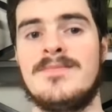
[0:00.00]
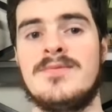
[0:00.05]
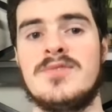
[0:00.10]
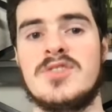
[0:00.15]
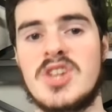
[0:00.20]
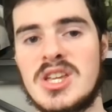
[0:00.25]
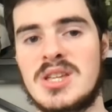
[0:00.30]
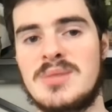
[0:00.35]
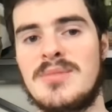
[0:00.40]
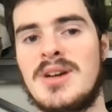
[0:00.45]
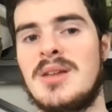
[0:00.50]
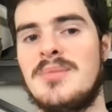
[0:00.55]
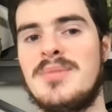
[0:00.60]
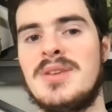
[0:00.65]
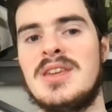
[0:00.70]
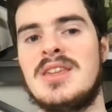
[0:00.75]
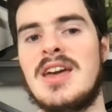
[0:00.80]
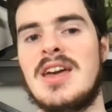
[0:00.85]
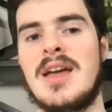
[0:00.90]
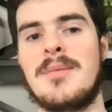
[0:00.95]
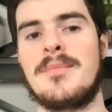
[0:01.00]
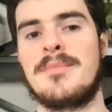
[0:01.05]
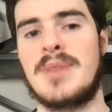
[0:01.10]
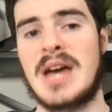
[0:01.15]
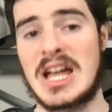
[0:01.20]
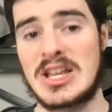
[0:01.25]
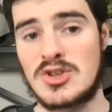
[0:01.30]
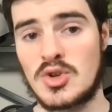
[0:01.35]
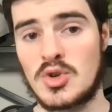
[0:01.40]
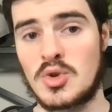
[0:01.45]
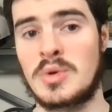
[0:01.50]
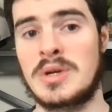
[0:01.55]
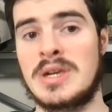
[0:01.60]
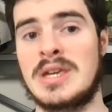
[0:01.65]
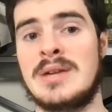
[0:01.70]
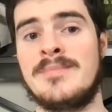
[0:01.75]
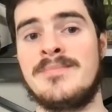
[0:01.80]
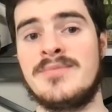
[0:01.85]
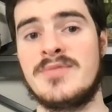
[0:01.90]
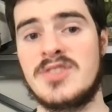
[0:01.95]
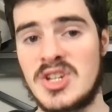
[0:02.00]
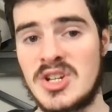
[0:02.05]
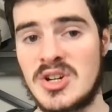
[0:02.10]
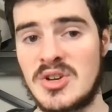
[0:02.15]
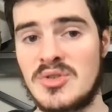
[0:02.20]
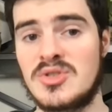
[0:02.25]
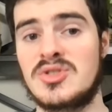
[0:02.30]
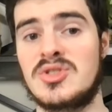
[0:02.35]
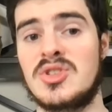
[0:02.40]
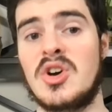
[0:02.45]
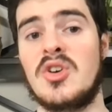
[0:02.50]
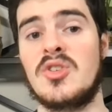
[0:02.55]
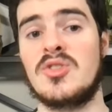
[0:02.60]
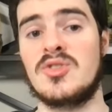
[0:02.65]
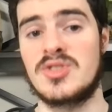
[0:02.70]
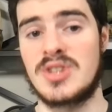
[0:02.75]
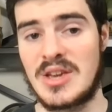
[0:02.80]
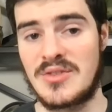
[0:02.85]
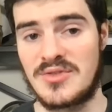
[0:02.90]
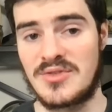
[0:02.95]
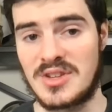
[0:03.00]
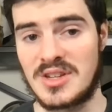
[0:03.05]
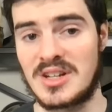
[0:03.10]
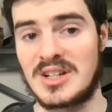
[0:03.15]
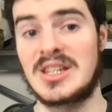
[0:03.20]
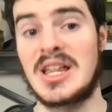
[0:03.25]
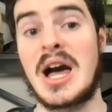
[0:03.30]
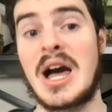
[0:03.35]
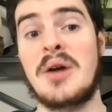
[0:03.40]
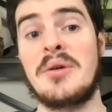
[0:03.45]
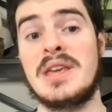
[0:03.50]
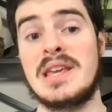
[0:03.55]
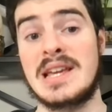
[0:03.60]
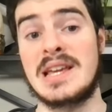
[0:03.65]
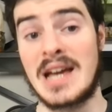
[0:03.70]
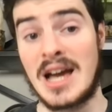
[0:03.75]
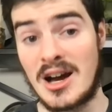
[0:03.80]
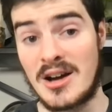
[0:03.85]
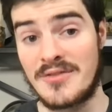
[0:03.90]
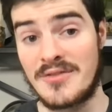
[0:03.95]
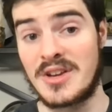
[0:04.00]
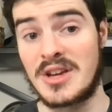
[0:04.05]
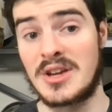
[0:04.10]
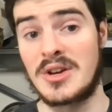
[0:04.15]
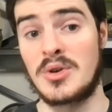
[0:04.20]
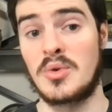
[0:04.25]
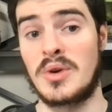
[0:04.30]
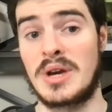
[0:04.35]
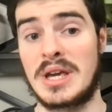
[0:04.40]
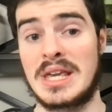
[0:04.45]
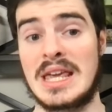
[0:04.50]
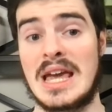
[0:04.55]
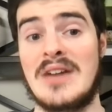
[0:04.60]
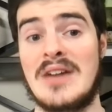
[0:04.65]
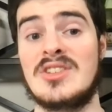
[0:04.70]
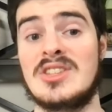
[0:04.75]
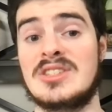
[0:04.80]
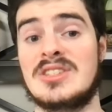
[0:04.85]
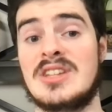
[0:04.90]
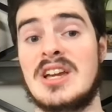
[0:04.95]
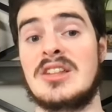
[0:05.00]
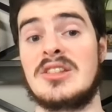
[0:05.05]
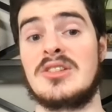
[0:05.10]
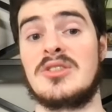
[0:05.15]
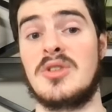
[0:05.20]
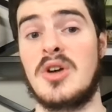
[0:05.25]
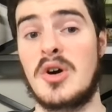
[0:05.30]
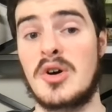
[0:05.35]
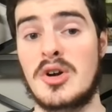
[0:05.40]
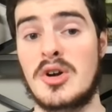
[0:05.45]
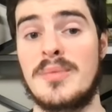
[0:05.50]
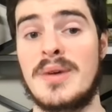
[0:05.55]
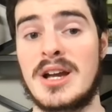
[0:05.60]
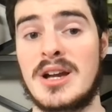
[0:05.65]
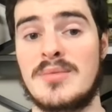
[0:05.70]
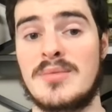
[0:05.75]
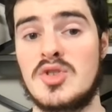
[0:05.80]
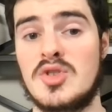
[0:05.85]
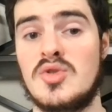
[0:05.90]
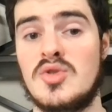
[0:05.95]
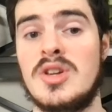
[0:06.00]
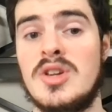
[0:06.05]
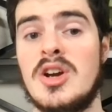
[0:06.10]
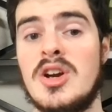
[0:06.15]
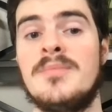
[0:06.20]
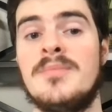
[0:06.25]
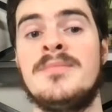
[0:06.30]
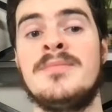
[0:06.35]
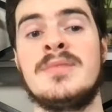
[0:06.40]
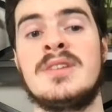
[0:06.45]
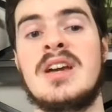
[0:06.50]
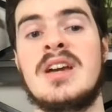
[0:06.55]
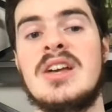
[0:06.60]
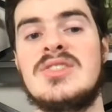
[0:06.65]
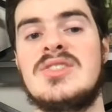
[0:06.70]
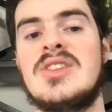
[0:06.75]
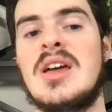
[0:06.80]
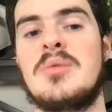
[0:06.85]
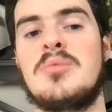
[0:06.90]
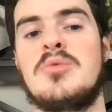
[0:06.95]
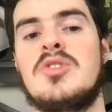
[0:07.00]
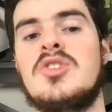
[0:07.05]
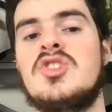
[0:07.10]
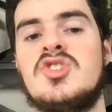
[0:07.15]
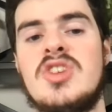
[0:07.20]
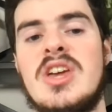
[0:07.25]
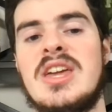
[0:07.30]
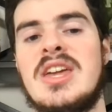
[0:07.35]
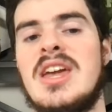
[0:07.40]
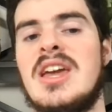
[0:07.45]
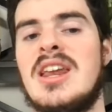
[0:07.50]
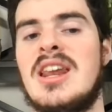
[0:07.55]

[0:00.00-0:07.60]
Justin Madubuike, Patrick Queen, Geno Stone, Jadeveon Clowney, Kyle Van Noy, Kevin Zeitler, Odell Beckham Jr., Gus Edwards, J.K.